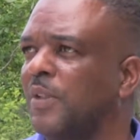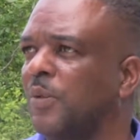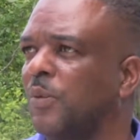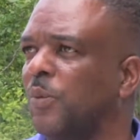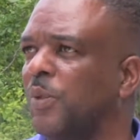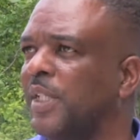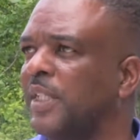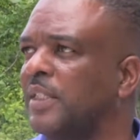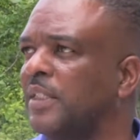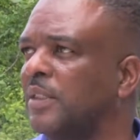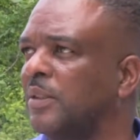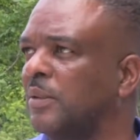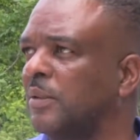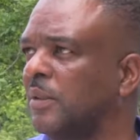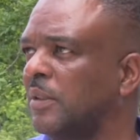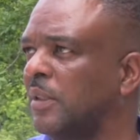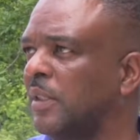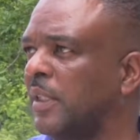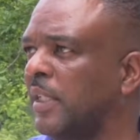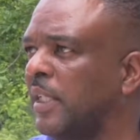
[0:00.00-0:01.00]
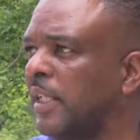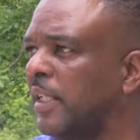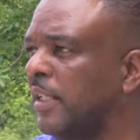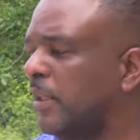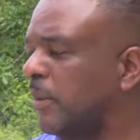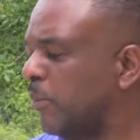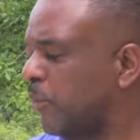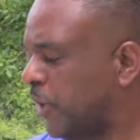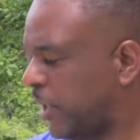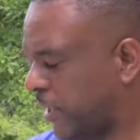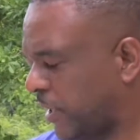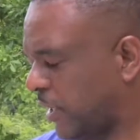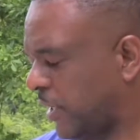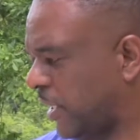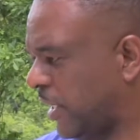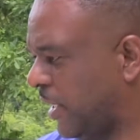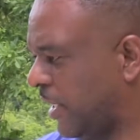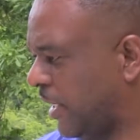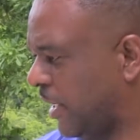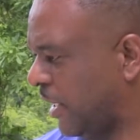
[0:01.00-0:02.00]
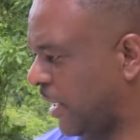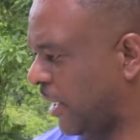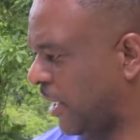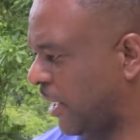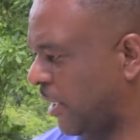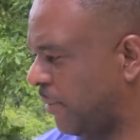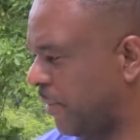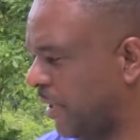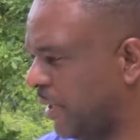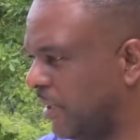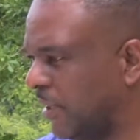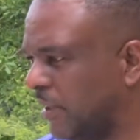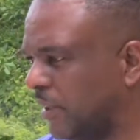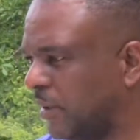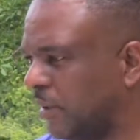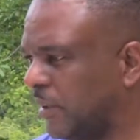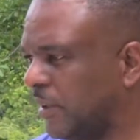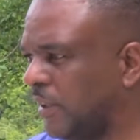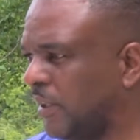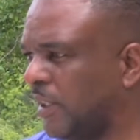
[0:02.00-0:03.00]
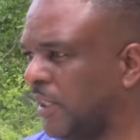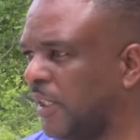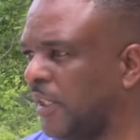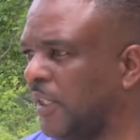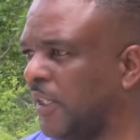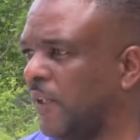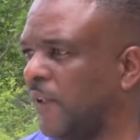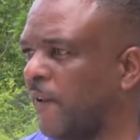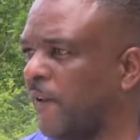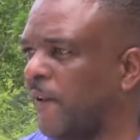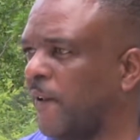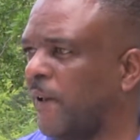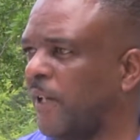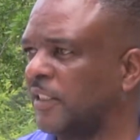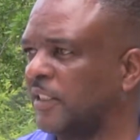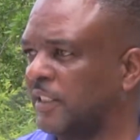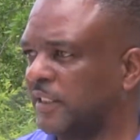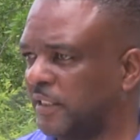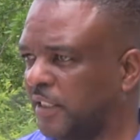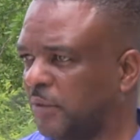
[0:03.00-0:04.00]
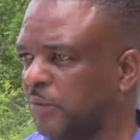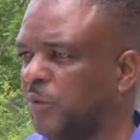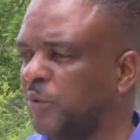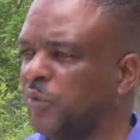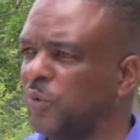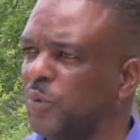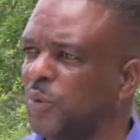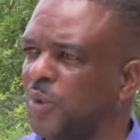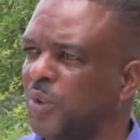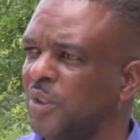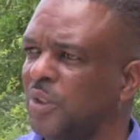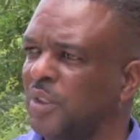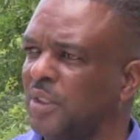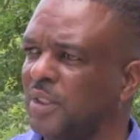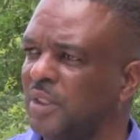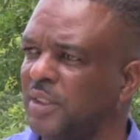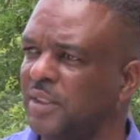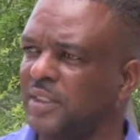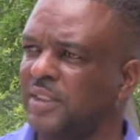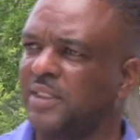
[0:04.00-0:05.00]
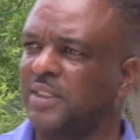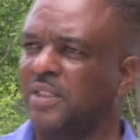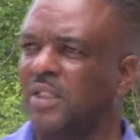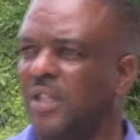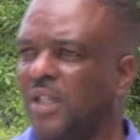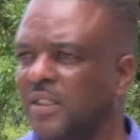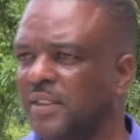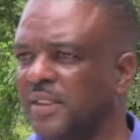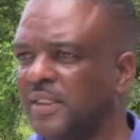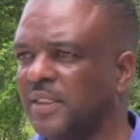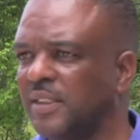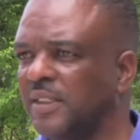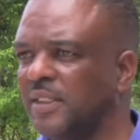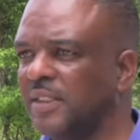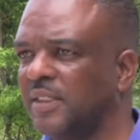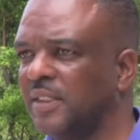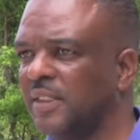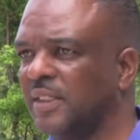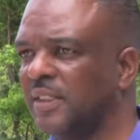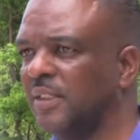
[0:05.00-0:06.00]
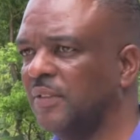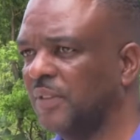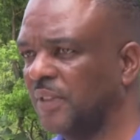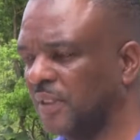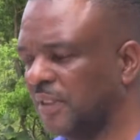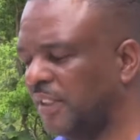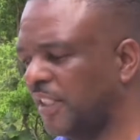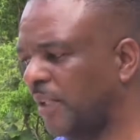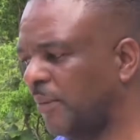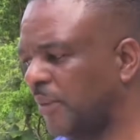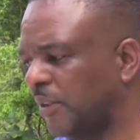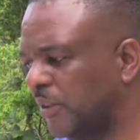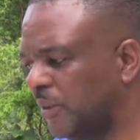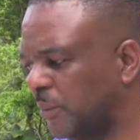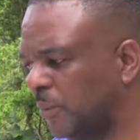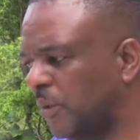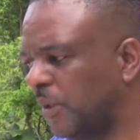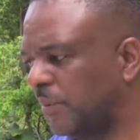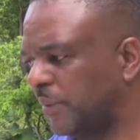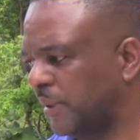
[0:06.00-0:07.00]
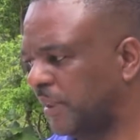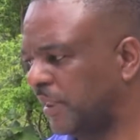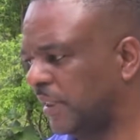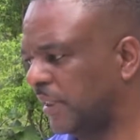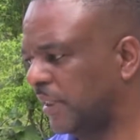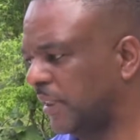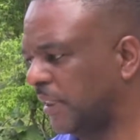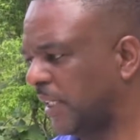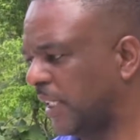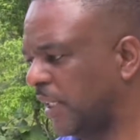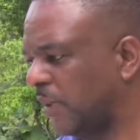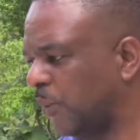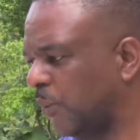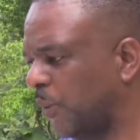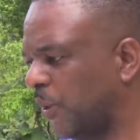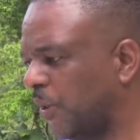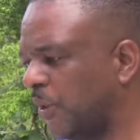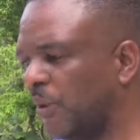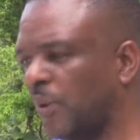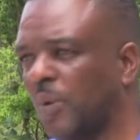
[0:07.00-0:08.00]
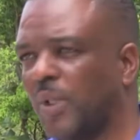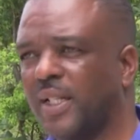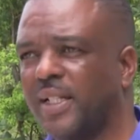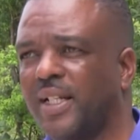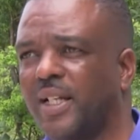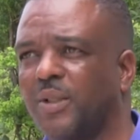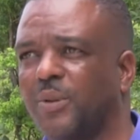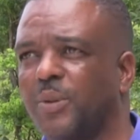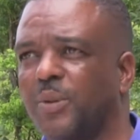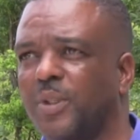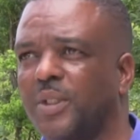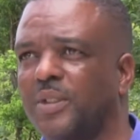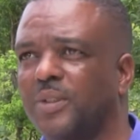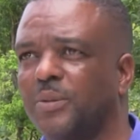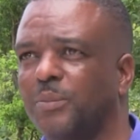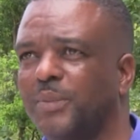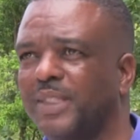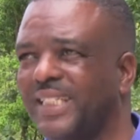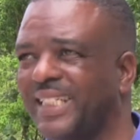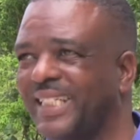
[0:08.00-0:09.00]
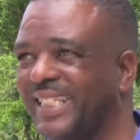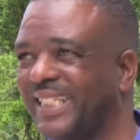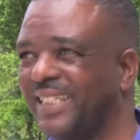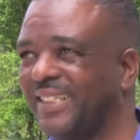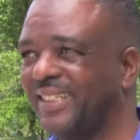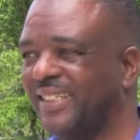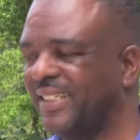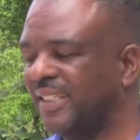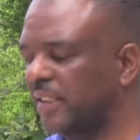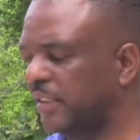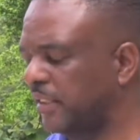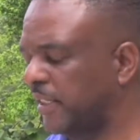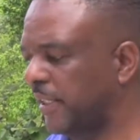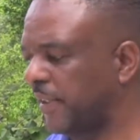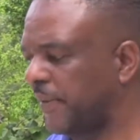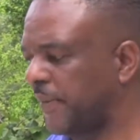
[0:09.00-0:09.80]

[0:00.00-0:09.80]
where it's heading presently, because as I said before, it is causing significant damage to properties, and we don't want that. We want to mitigate against that.